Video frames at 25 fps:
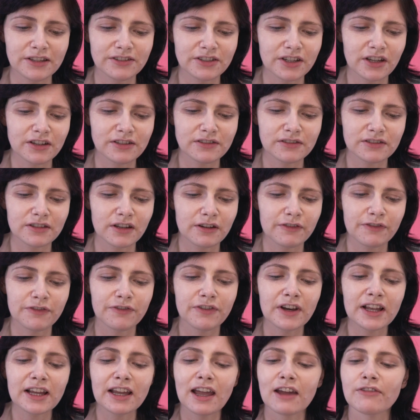It's just gonna
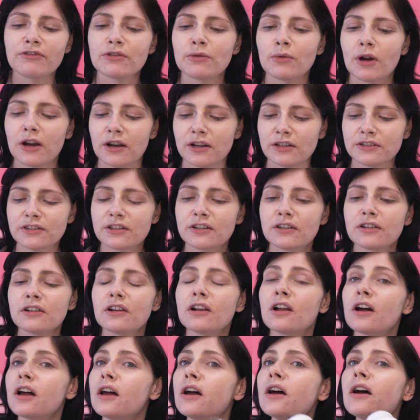flick everywhere and it's gonna
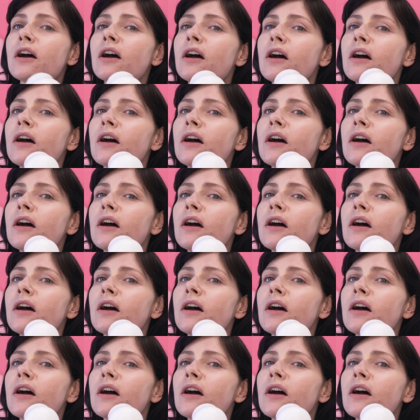look like